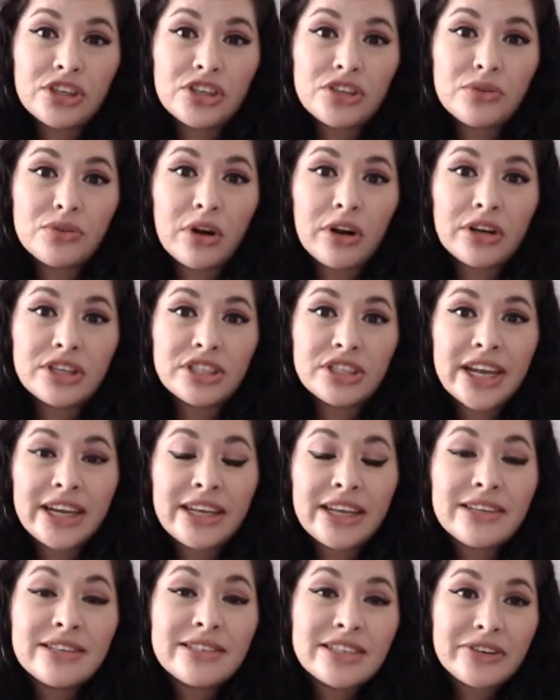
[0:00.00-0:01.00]
to our
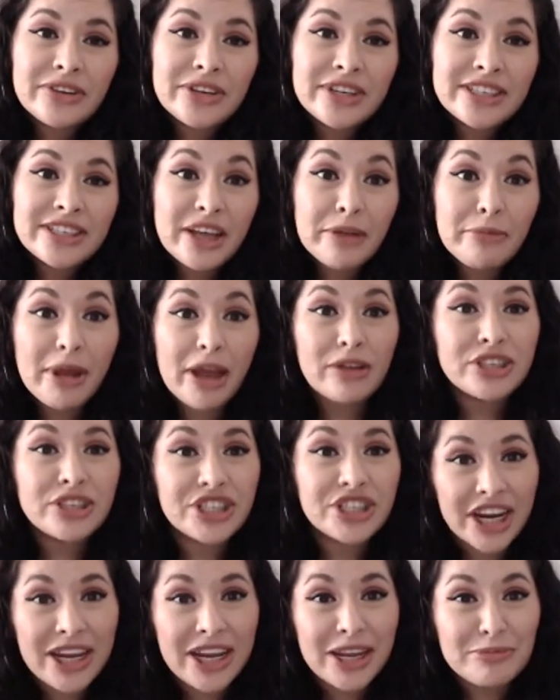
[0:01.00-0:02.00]
second series about
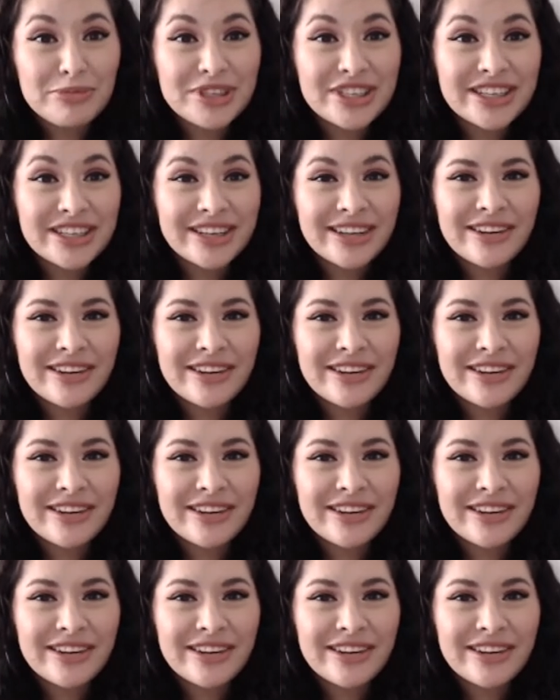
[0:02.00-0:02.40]
shapes.